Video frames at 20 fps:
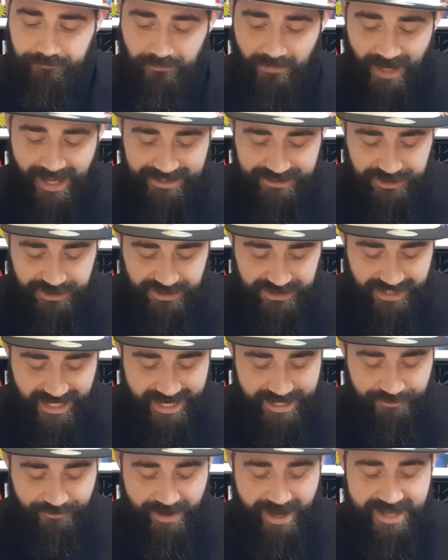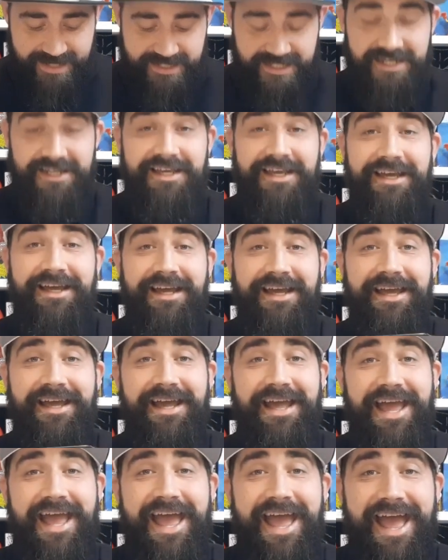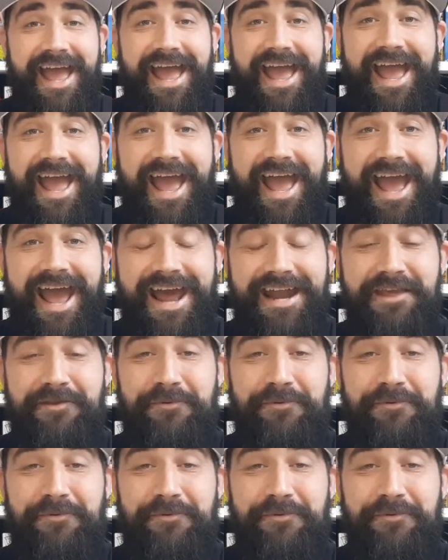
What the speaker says: and just stayed red. And it